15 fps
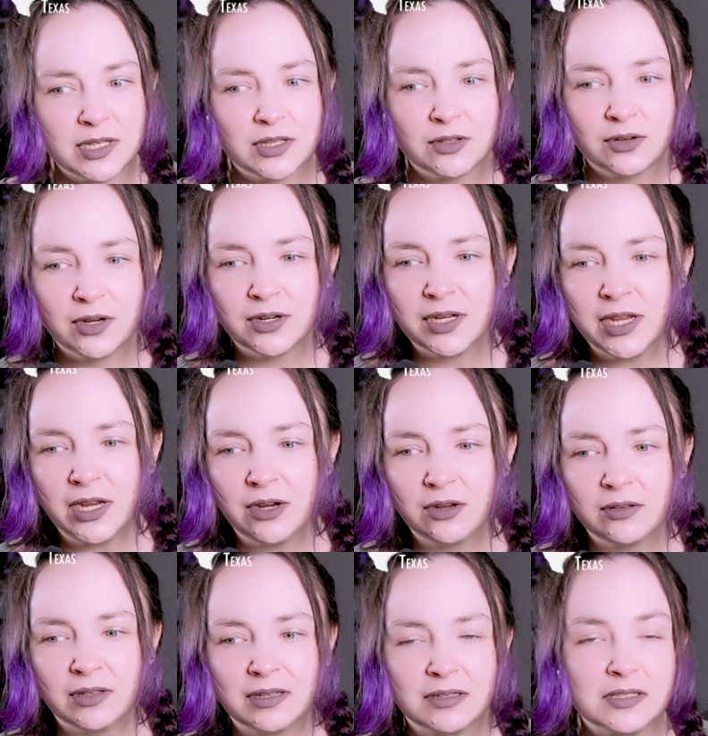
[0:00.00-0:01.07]
like there are in
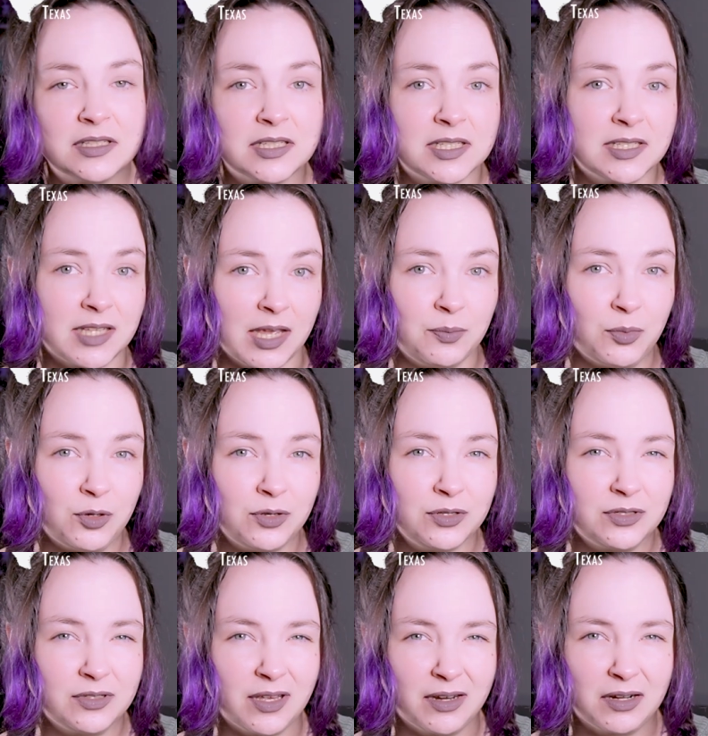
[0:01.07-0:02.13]
here, like
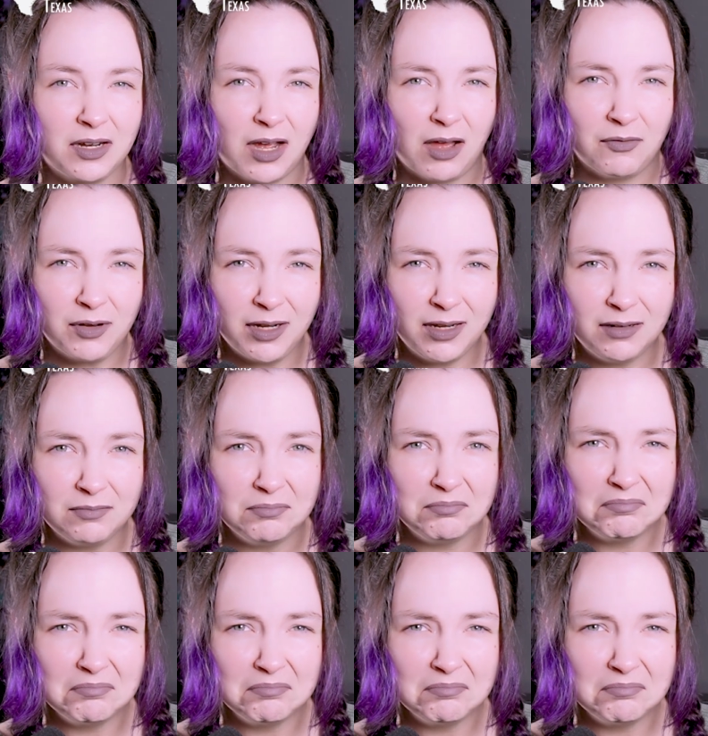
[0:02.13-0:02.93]
disciples and covenant.